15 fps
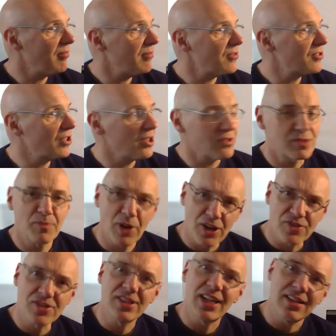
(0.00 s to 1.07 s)
So
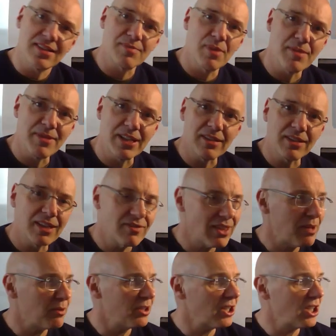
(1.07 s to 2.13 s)
sopranos and tenors, maybe give
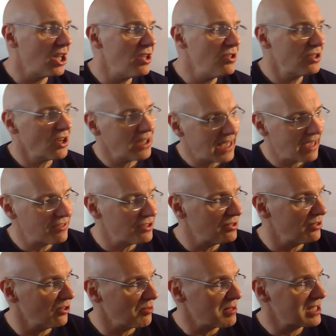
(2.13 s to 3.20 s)
that one a go. You don't have to do
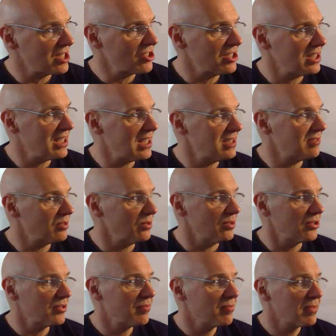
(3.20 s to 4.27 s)
the ornamentation at the end, of course.